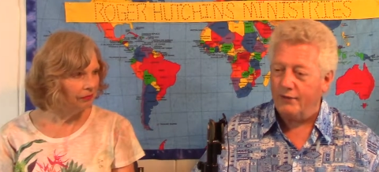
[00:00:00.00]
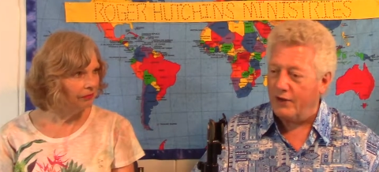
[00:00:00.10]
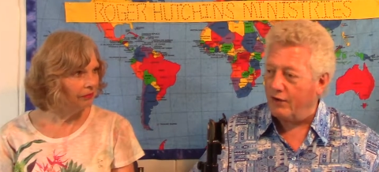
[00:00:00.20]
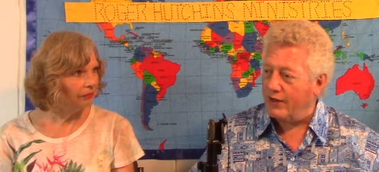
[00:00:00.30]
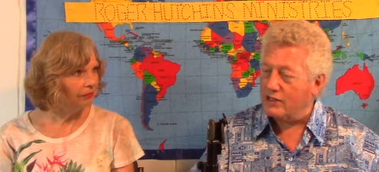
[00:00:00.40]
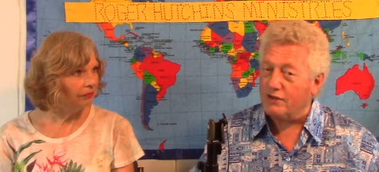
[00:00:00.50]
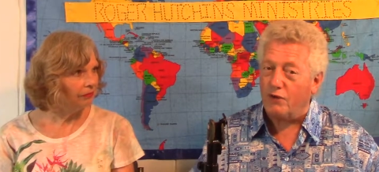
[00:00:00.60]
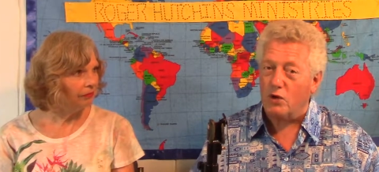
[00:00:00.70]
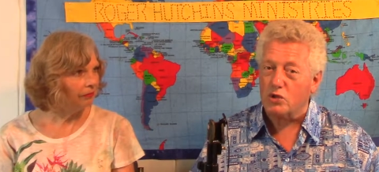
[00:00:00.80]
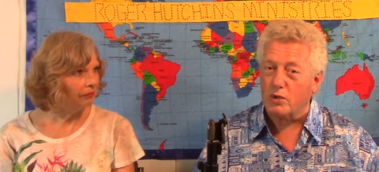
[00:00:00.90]
Speaker 1: there is a
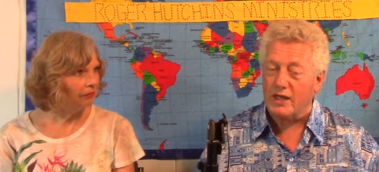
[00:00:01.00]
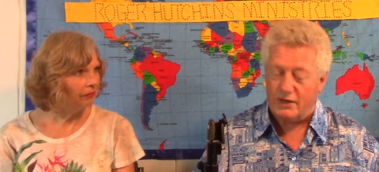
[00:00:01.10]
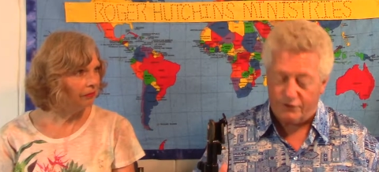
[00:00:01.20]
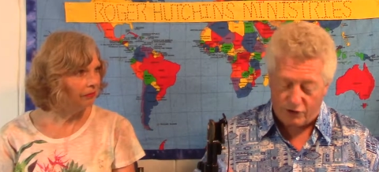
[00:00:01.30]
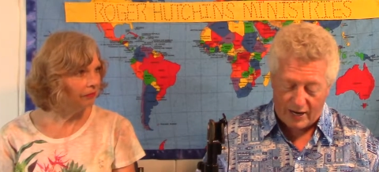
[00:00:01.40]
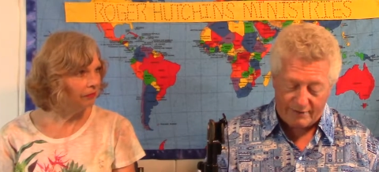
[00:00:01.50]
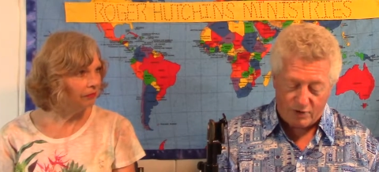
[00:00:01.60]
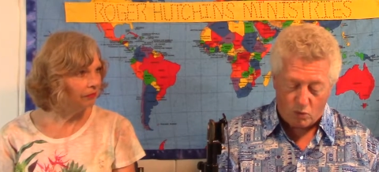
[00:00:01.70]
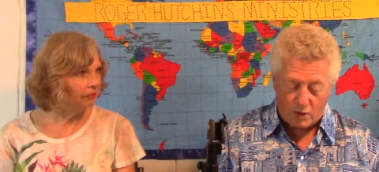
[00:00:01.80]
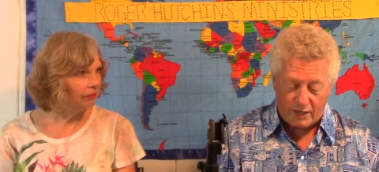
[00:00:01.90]
voice within for
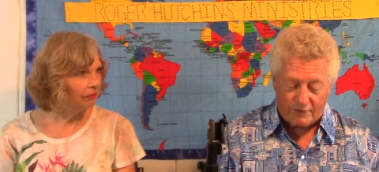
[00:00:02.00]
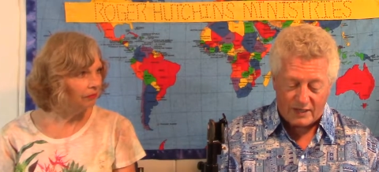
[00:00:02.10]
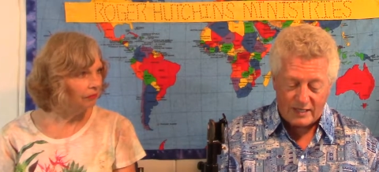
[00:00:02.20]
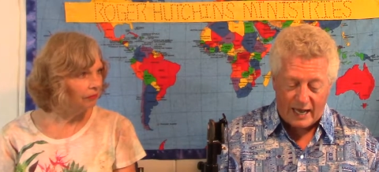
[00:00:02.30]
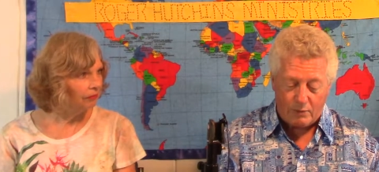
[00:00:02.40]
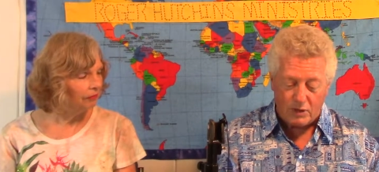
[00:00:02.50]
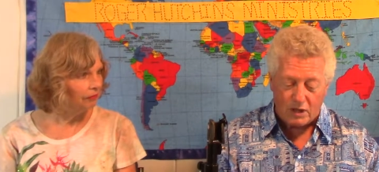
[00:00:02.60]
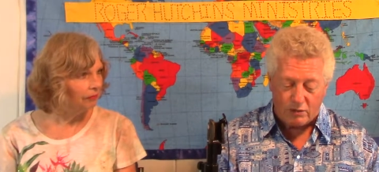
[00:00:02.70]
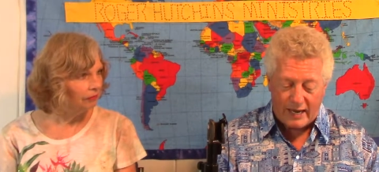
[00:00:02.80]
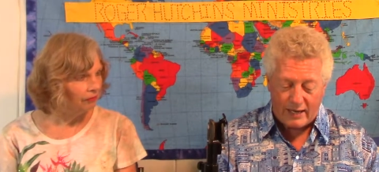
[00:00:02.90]
every one of us. I want to
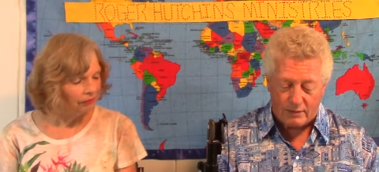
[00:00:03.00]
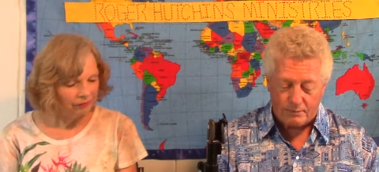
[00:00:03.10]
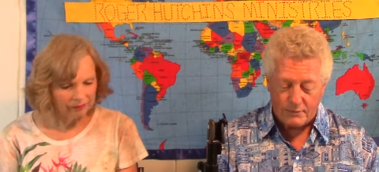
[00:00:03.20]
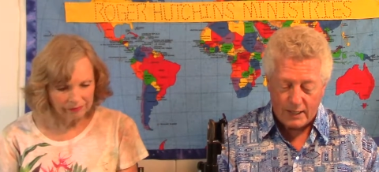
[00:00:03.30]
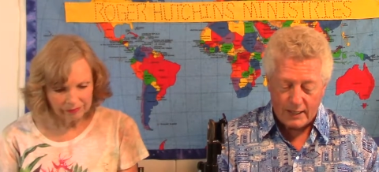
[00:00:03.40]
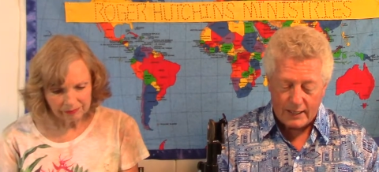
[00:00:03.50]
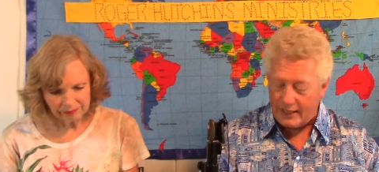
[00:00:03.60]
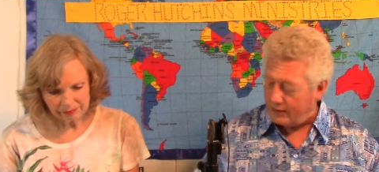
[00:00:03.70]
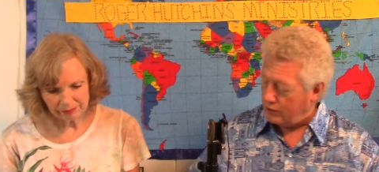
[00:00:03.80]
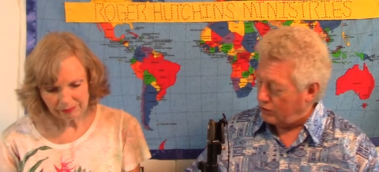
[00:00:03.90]
go now
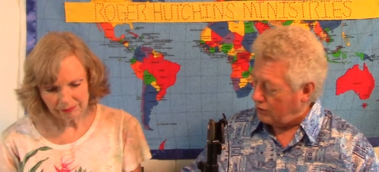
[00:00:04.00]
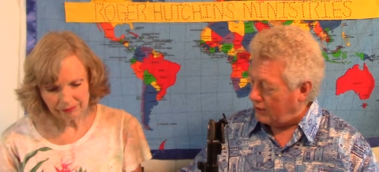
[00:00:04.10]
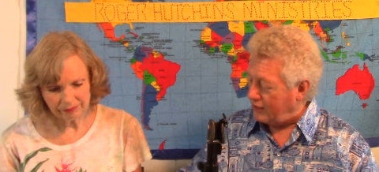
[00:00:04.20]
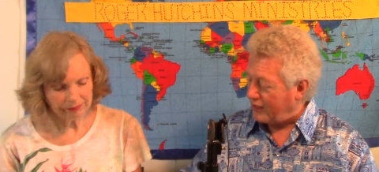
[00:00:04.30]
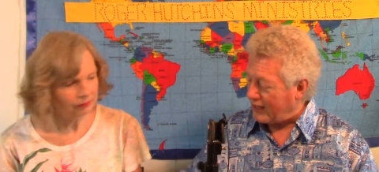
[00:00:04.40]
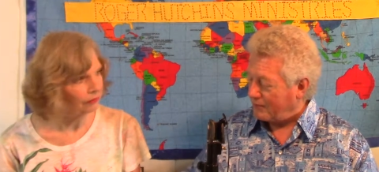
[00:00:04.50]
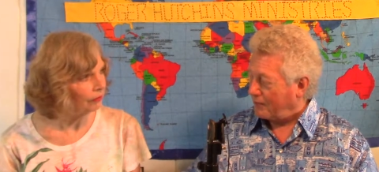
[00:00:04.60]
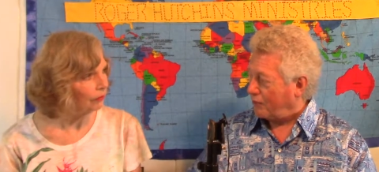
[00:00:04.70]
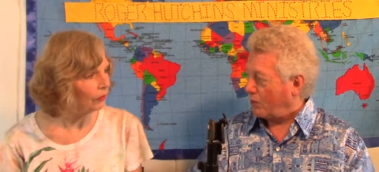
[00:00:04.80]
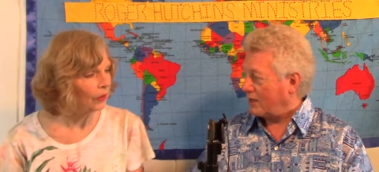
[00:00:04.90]
uh, anything
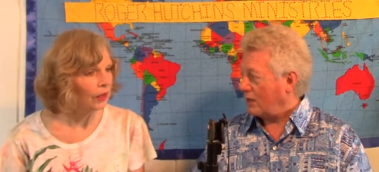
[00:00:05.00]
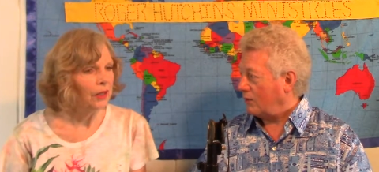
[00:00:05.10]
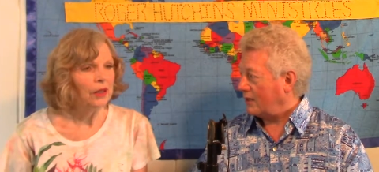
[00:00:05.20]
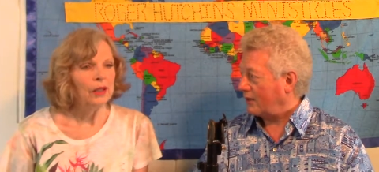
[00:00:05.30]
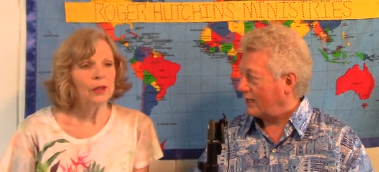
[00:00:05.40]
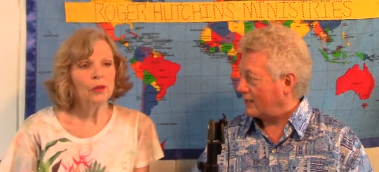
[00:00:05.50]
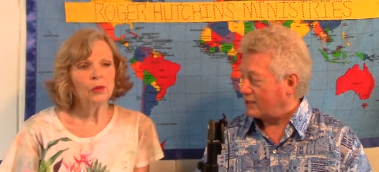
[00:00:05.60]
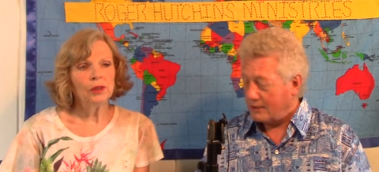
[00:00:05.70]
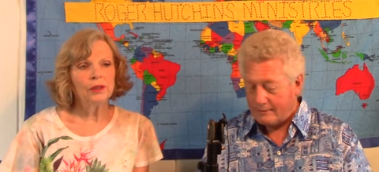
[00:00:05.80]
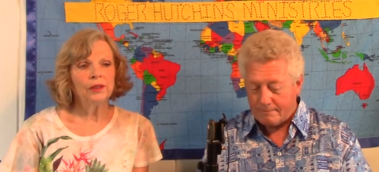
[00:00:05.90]
before we go into the
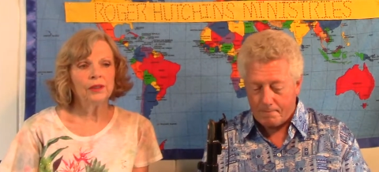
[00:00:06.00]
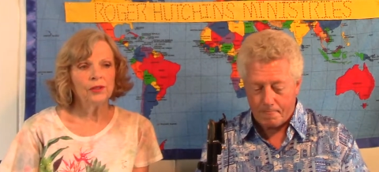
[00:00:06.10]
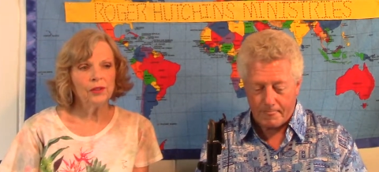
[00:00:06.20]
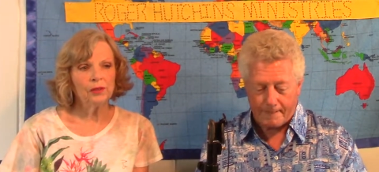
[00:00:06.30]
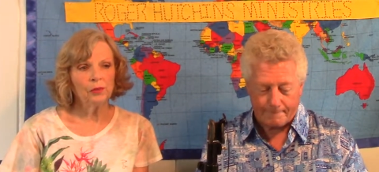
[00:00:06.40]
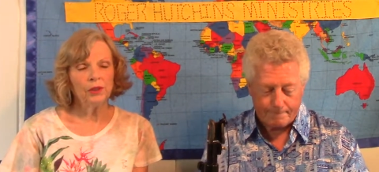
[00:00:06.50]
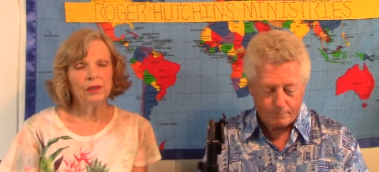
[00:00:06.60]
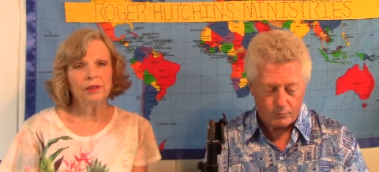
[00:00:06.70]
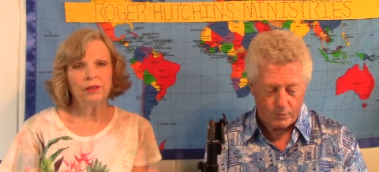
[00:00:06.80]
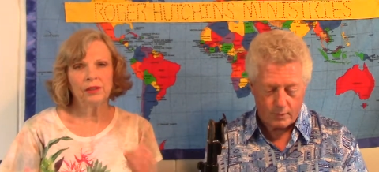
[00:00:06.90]
lesson? Well,
Speaker 2: I just
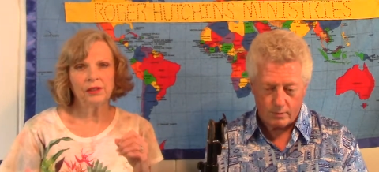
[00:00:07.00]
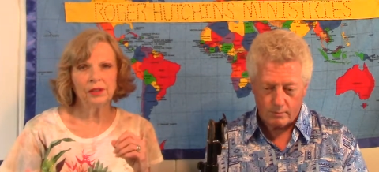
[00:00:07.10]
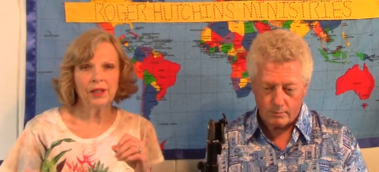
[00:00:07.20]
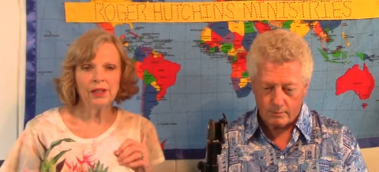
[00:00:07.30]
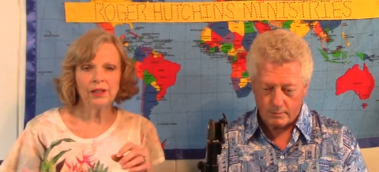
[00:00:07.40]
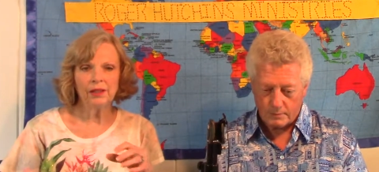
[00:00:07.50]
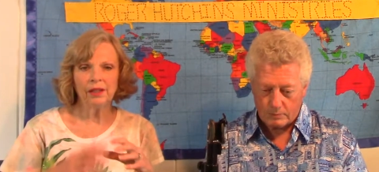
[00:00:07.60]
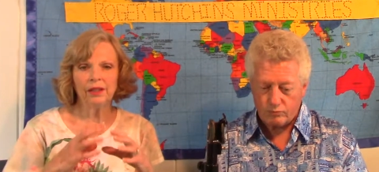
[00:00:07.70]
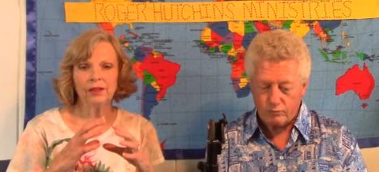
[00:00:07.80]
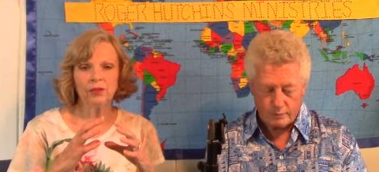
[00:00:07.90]
wanted to say
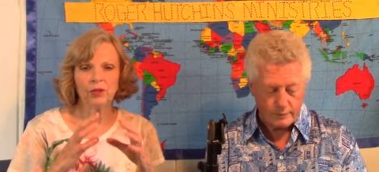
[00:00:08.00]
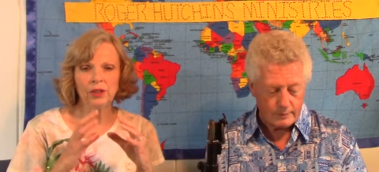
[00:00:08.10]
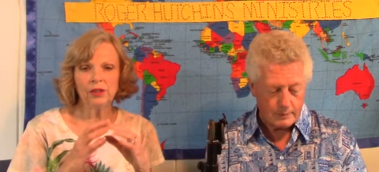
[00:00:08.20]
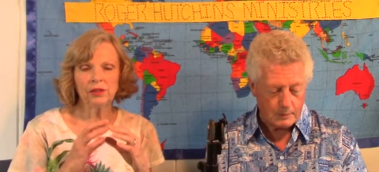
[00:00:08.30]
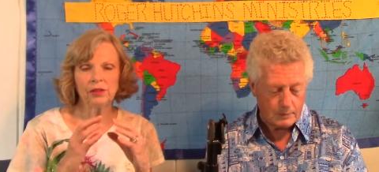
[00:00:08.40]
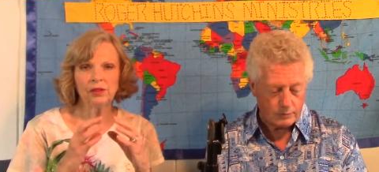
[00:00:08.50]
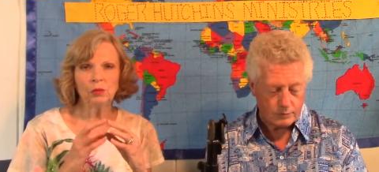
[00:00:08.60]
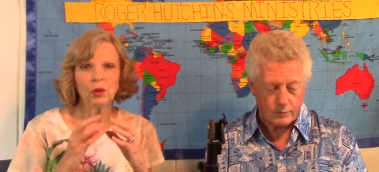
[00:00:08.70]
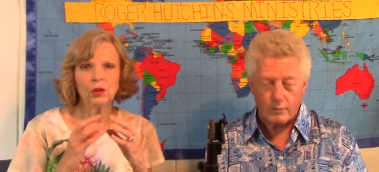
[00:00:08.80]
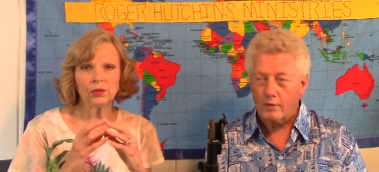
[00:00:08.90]
that Jesus
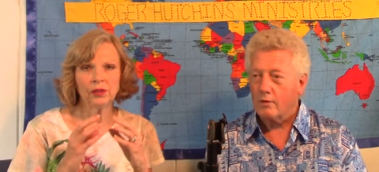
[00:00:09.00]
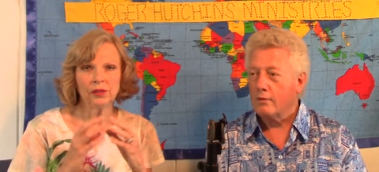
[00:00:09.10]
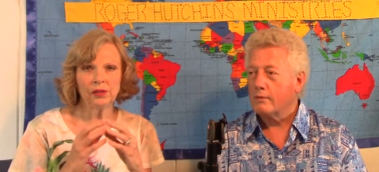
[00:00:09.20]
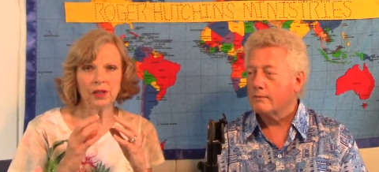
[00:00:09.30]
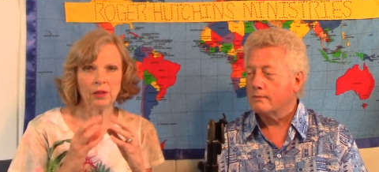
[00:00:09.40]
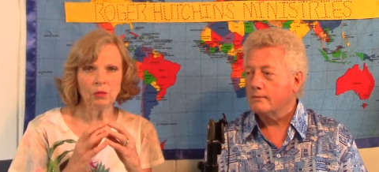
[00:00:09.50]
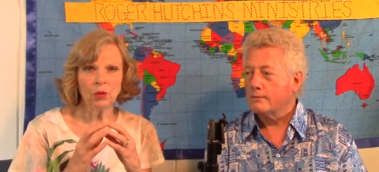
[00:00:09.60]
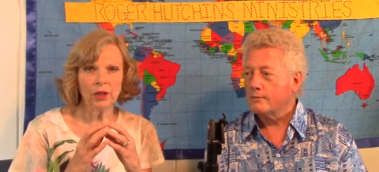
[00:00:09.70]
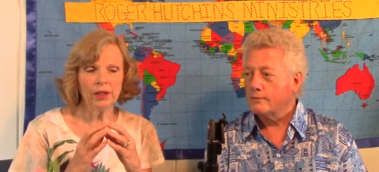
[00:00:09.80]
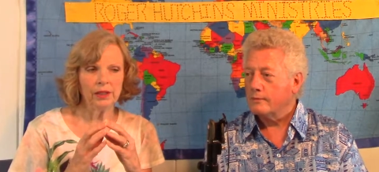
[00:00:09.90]
walked this same
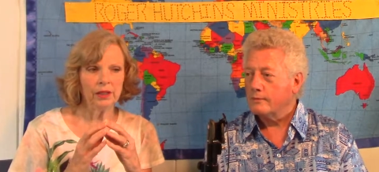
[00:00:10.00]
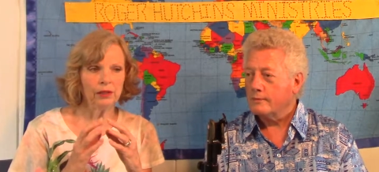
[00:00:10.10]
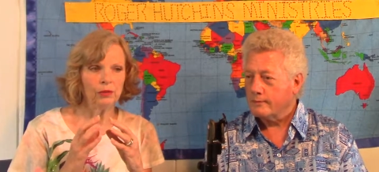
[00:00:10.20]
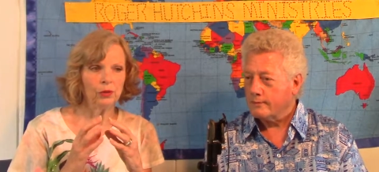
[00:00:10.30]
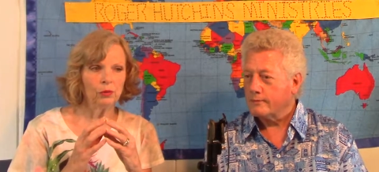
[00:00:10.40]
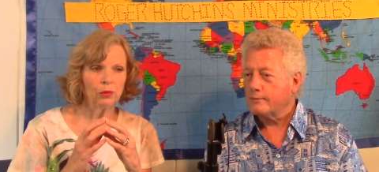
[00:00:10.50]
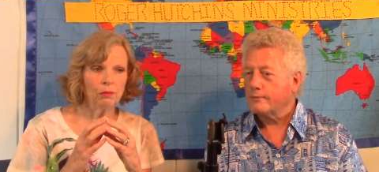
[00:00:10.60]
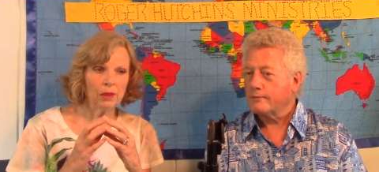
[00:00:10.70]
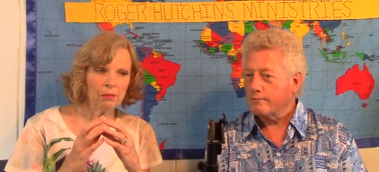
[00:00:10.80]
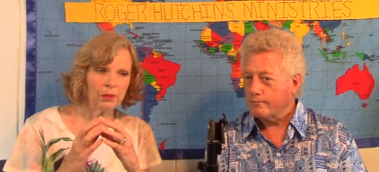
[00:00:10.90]
way. If you
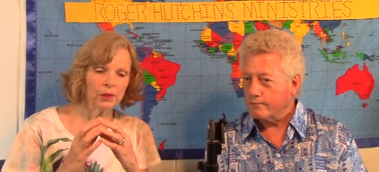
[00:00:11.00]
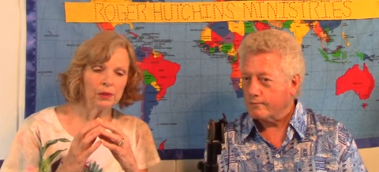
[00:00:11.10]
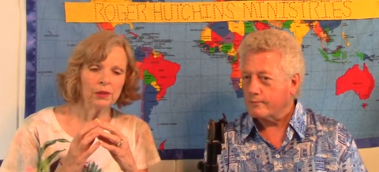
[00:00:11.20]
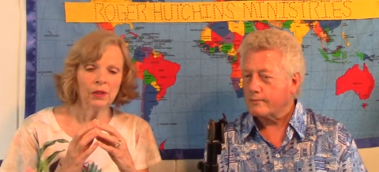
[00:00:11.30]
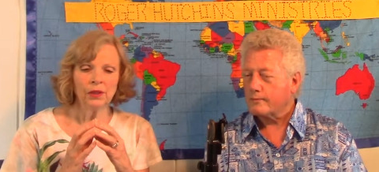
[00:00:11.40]
remember,